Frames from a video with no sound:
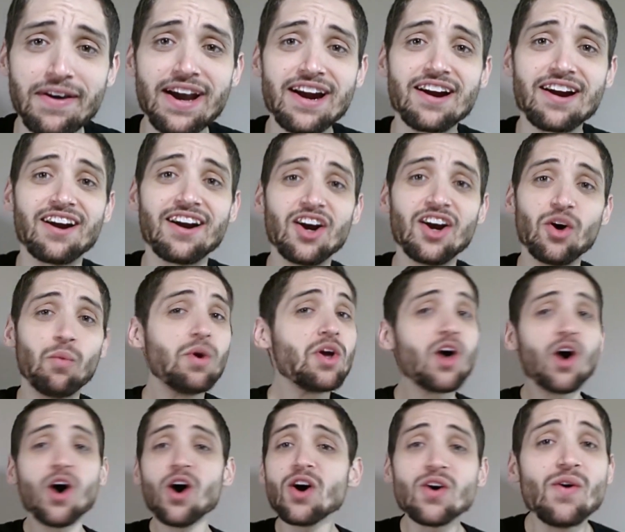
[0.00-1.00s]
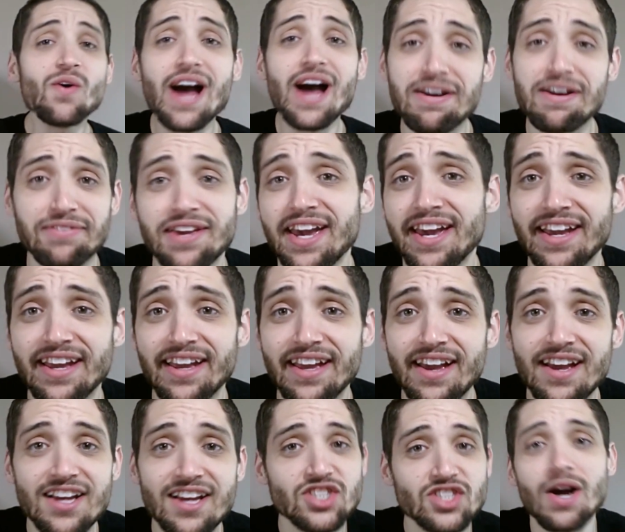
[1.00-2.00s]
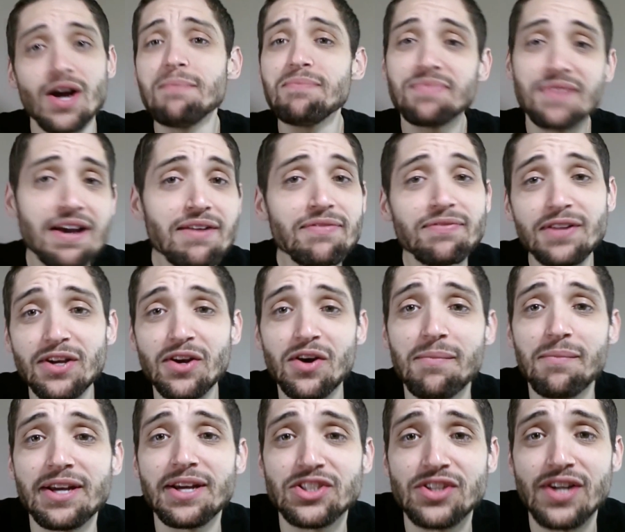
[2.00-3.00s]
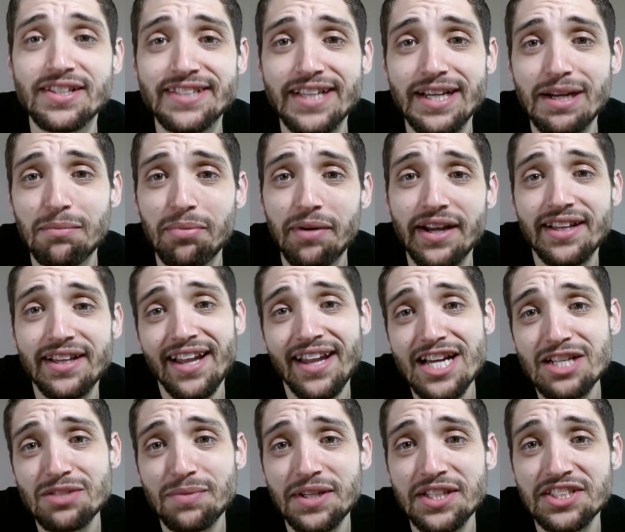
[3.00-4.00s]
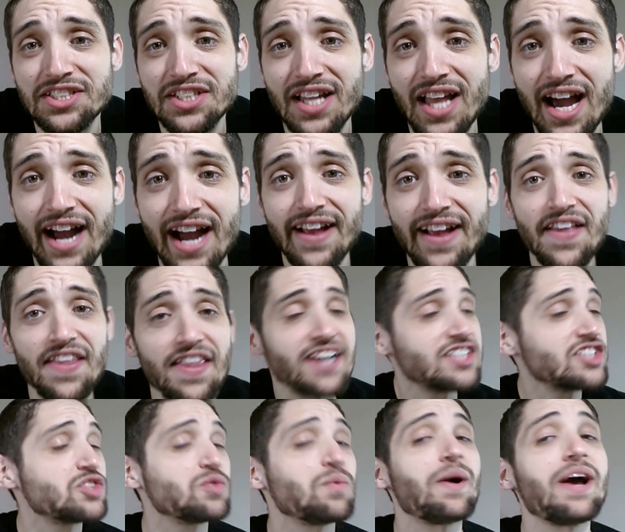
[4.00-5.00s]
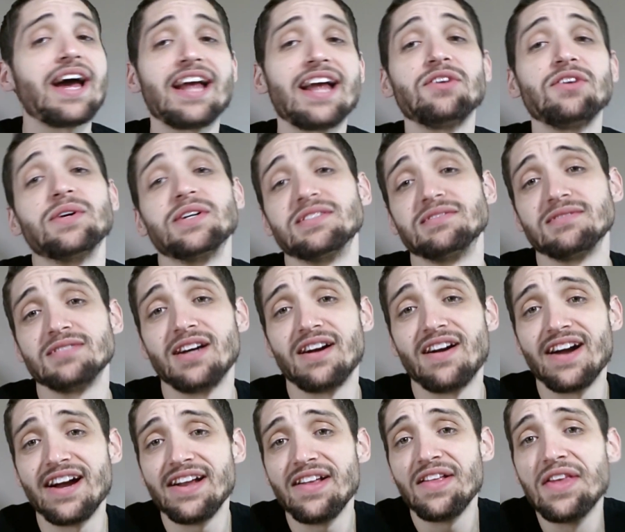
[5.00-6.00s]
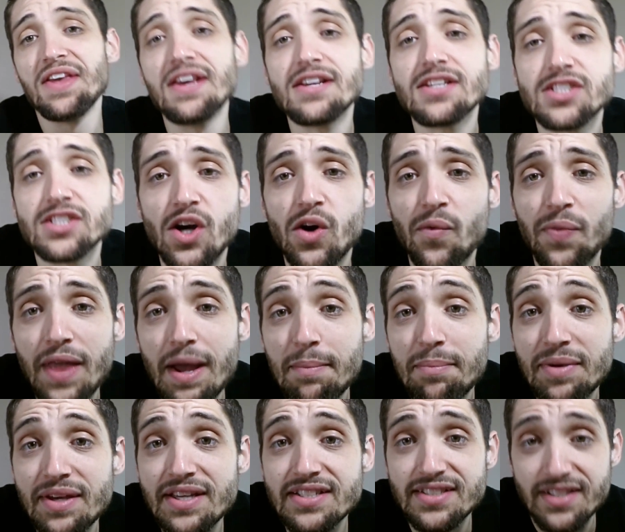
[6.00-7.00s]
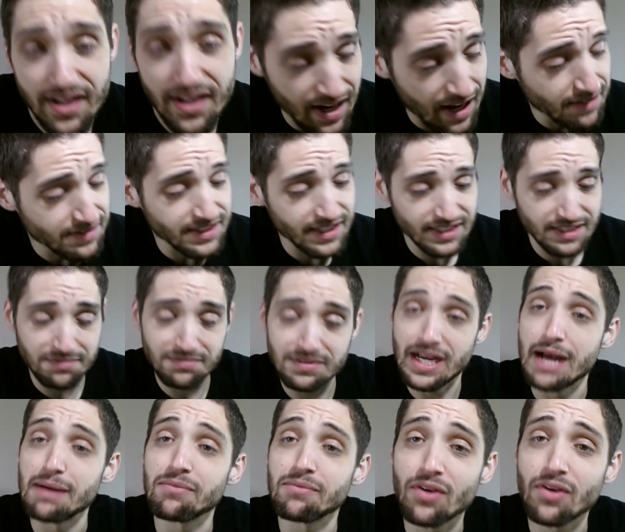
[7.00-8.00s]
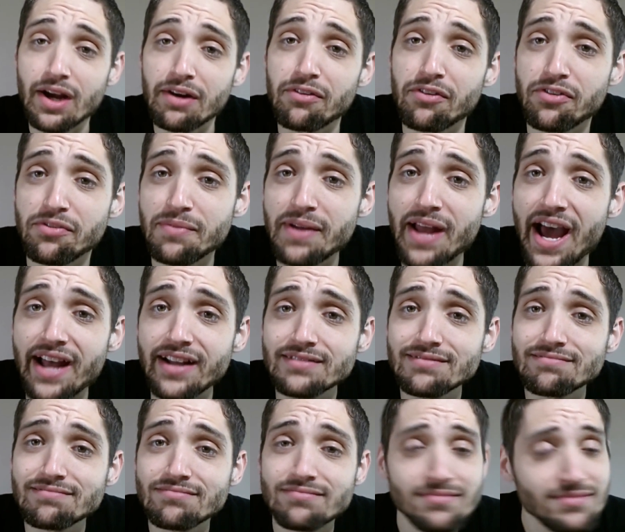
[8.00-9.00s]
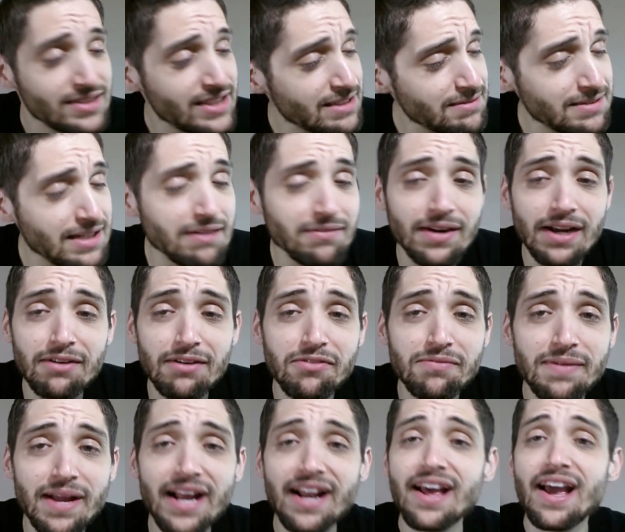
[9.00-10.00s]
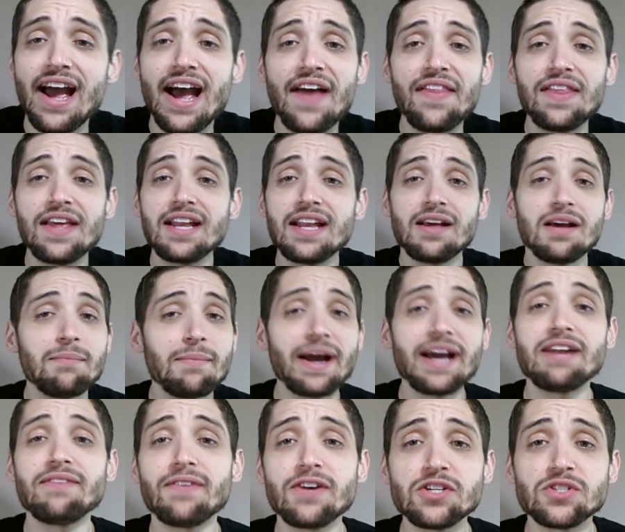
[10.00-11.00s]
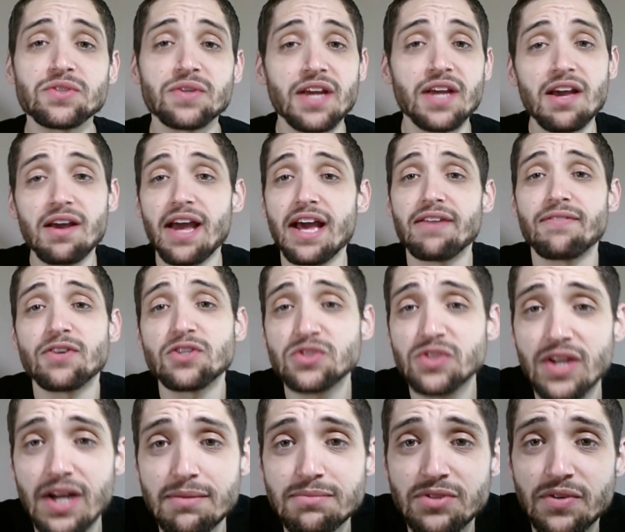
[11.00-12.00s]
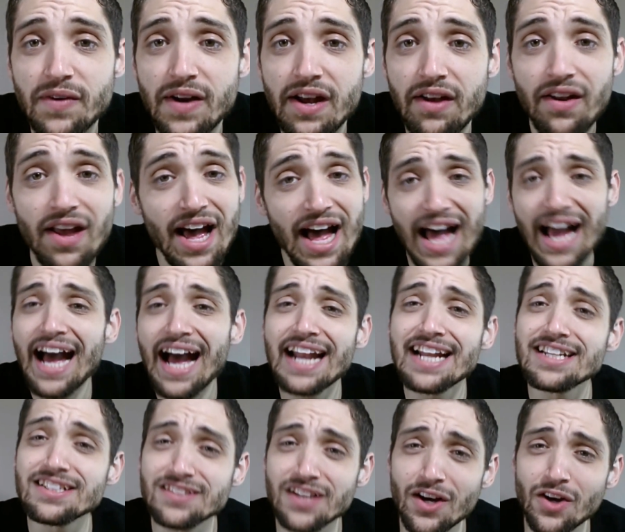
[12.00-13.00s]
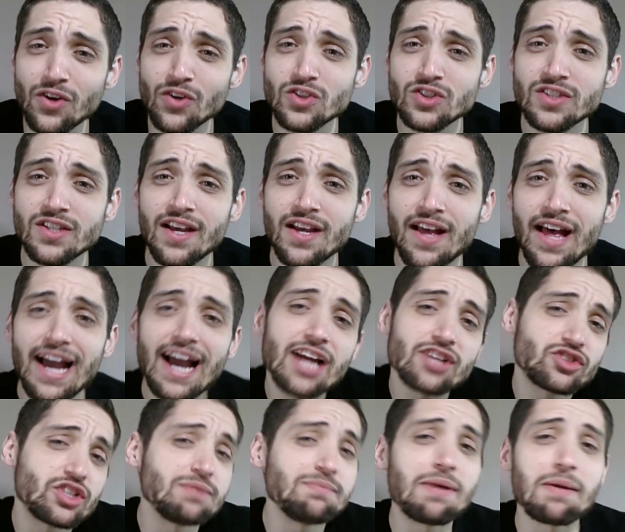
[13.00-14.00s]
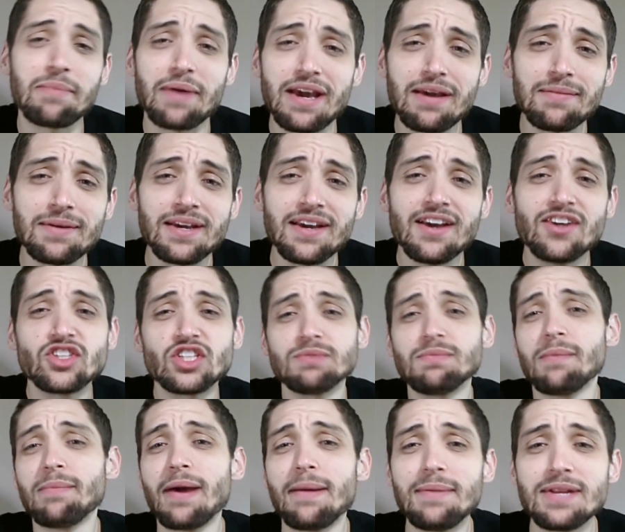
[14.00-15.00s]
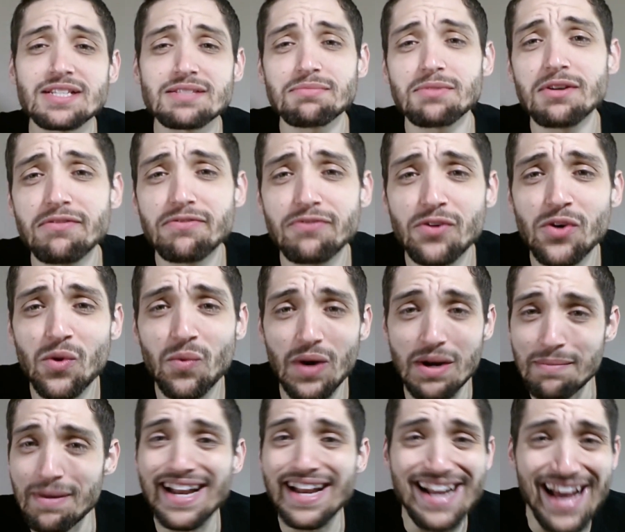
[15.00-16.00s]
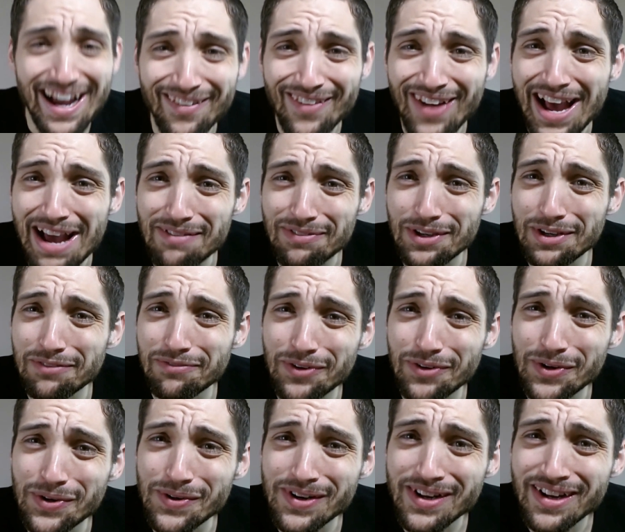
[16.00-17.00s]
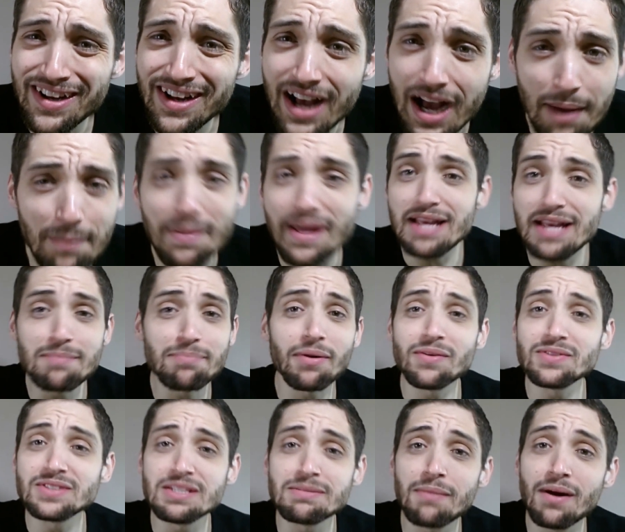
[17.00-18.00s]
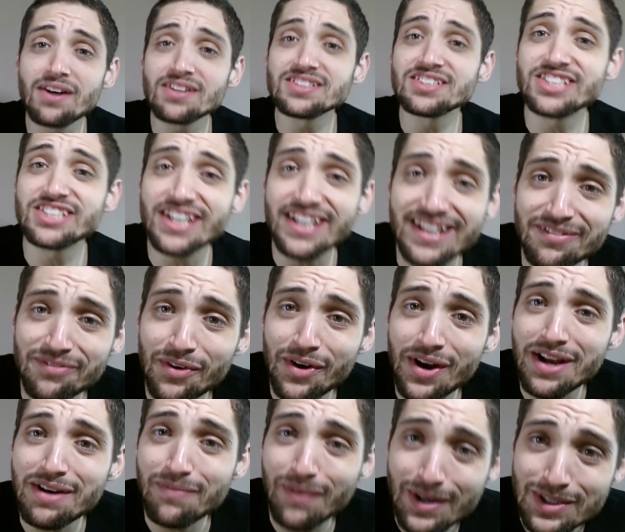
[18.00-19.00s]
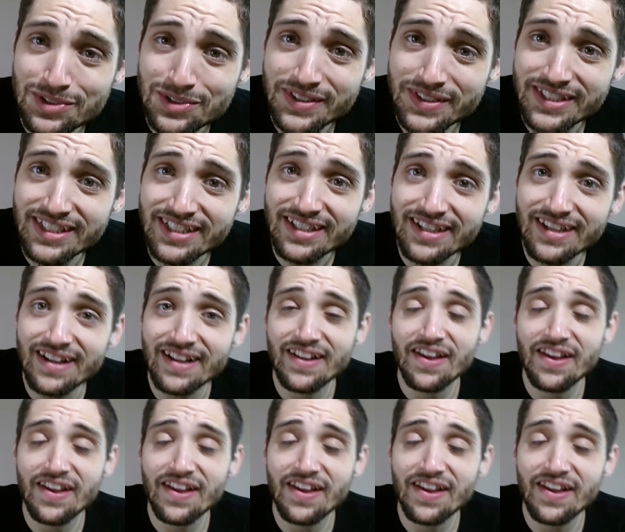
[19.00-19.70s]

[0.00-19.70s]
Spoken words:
affair. We all gonna have cake. So I'm definitely gonna make sure I take a break the last week in July. That's just the way I do it. Alright? So that being said, I'll take some time to recover from that. Take some time to recover from that. And then my anniversary. Anniversary comes around. I gotta indulge. I gotta treat my baby. Treat my baby to some good food. What am I not gonna have good food? I'm not eating protein bars and chicken for anniversary.